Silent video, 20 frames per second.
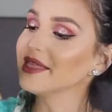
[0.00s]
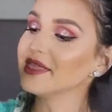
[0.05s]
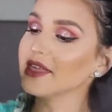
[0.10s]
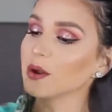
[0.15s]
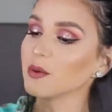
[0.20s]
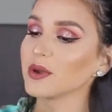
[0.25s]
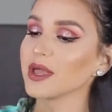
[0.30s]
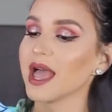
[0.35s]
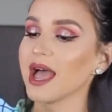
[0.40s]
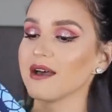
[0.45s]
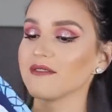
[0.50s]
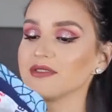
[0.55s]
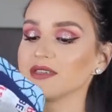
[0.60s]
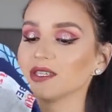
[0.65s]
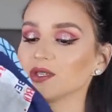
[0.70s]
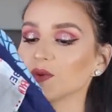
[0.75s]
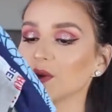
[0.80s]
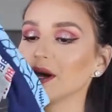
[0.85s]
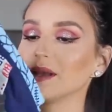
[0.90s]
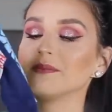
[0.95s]
Then we have
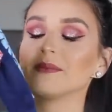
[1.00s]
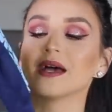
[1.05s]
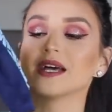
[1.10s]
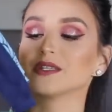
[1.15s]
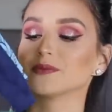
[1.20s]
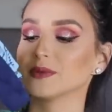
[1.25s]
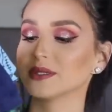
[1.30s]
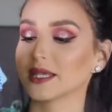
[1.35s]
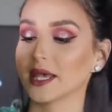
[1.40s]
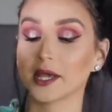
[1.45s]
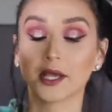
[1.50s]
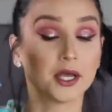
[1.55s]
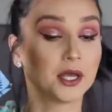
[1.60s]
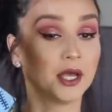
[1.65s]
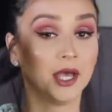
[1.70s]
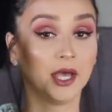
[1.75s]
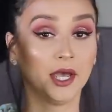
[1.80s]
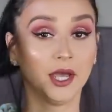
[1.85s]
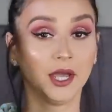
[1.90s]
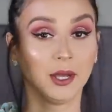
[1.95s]
this one. My husband's like,
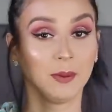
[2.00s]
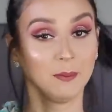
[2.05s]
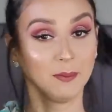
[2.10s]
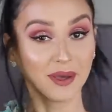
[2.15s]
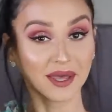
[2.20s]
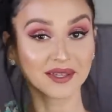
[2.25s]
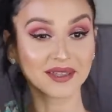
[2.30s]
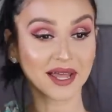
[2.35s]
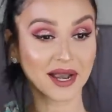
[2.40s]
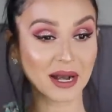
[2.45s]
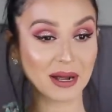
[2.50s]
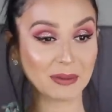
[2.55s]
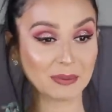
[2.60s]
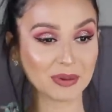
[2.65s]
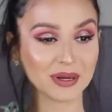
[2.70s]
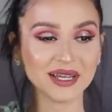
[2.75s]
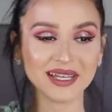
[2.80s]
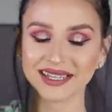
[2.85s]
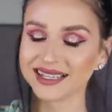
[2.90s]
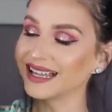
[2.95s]
hey, pick that
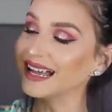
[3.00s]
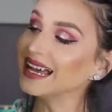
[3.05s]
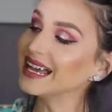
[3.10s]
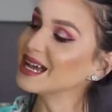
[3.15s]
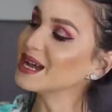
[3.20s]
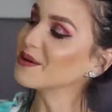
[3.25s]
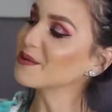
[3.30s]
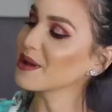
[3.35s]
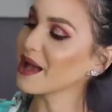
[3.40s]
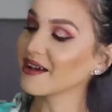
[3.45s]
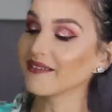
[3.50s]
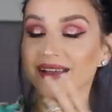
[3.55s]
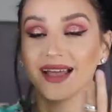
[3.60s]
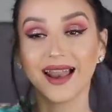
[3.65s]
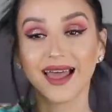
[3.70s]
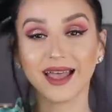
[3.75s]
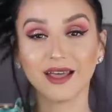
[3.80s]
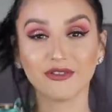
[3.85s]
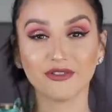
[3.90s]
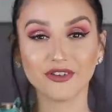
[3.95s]
up. We have
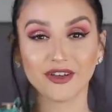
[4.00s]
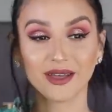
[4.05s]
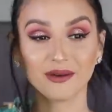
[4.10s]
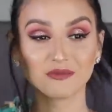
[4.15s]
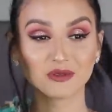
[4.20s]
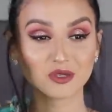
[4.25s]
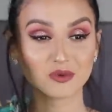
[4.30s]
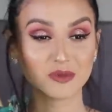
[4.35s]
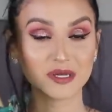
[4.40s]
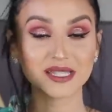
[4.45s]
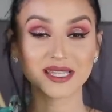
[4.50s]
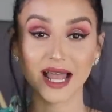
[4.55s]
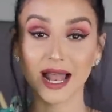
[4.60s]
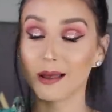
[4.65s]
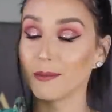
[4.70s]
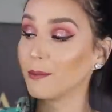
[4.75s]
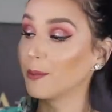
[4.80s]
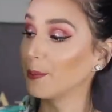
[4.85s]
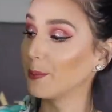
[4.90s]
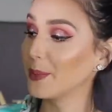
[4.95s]
El Jefe, which means
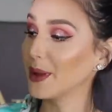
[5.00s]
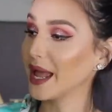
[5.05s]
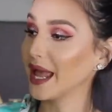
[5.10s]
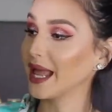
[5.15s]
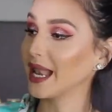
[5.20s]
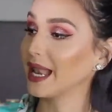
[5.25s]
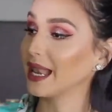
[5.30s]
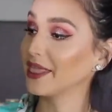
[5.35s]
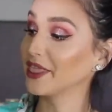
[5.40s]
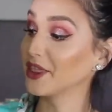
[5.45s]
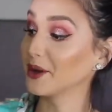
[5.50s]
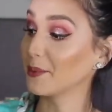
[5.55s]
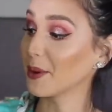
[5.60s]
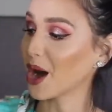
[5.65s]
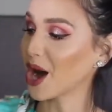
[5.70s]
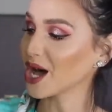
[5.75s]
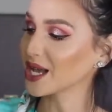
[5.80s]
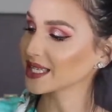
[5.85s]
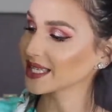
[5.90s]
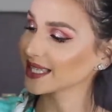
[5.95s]
el, el, the
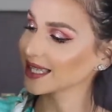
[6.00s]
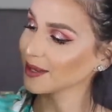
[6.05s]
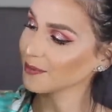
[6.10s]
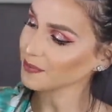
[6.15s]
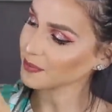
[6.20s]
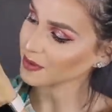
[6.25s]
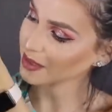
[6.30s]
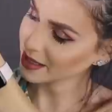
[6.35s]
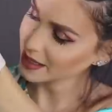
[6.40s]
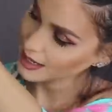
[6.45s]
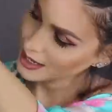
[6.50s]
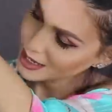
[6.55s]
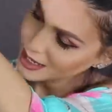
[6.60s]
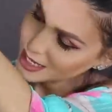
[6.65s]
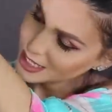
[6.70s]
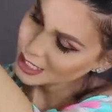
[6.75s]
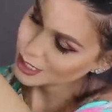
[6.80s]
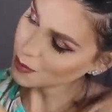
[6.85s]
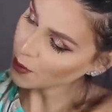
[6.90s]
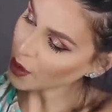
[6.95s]
boss.
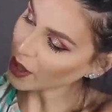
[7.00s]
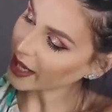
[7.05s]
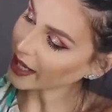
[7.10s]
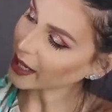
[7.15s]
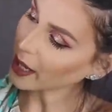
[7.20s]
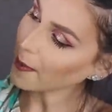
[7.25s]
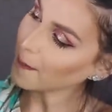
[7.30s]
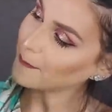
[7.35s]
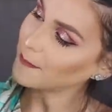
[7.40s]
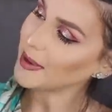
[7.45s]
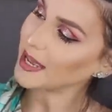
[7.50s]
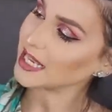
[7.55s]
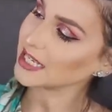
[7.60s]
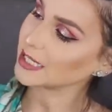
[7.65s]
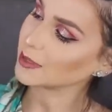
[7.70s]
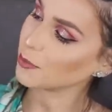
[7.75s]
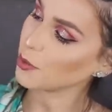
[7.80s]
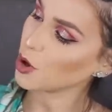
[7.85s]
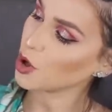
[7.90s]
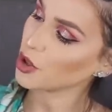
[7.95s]
It's more like a
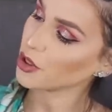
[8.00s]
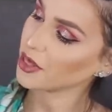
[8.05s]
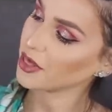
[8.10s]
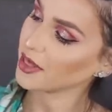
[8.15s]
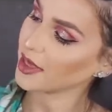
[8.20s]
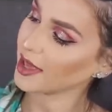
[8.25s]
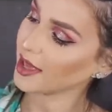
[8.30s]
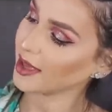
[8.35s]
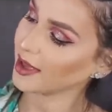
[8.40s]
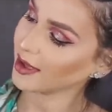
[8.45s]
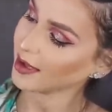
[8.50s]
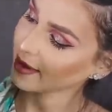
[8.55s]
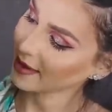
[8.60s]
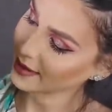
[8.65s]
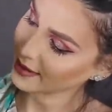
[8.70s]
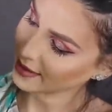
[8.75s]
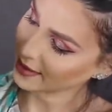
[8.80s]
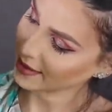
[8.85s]
baseball thing.